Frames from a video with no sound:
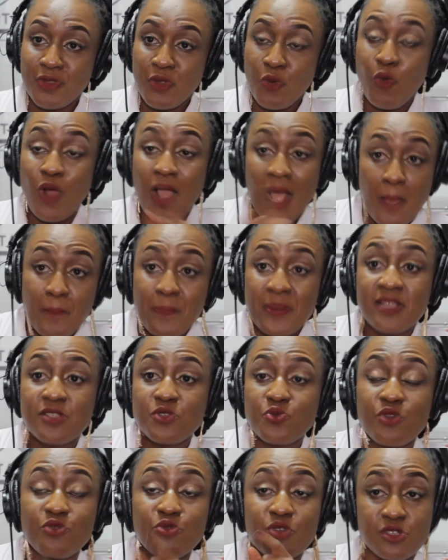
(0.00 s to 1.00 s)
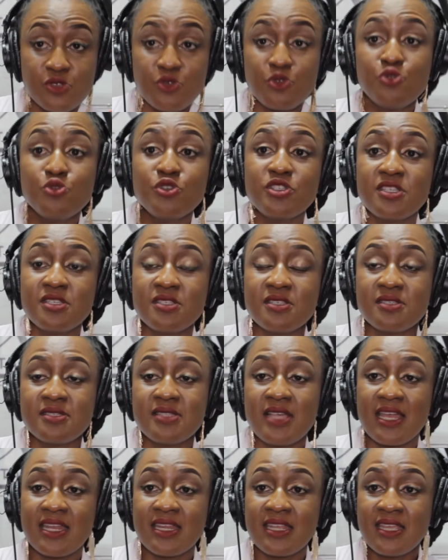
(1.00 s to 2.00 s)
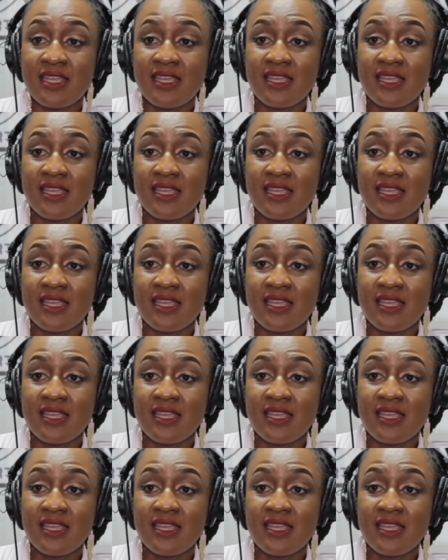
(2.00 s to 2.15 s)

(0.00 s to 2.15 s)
What happens with resolutions is that